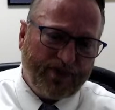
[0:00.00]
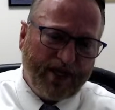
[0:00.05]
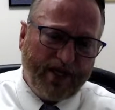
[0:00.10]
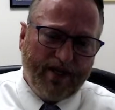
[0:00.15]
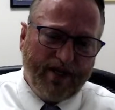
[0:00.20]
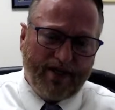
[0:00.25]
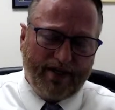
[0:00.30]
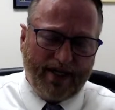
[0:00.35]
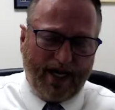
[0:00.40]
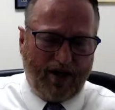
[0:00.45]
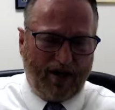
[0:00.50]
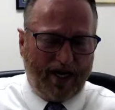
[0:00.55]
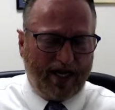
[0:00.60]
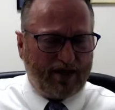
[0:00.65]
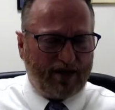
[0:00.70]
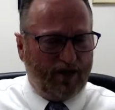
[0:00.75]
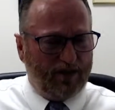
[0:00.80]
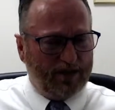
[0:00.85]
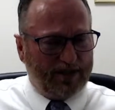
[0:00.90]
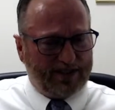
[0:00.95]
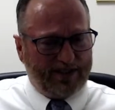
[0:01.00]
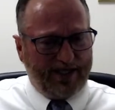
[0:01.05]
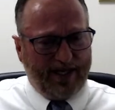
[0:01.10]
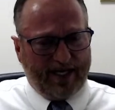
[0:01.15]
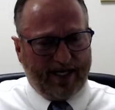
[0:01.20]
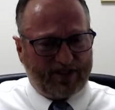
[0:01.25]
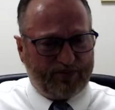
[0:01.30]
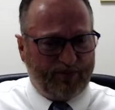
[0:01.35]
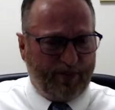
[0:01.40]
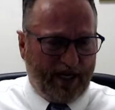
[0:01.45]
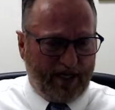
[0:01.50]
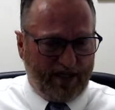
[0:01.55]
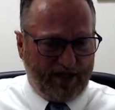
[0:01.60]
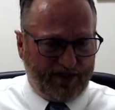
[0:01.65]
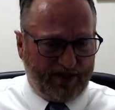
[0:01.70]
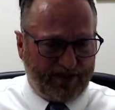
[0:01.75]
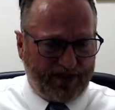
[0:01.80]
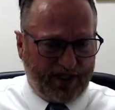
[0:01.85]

Now, I call it tax balancing.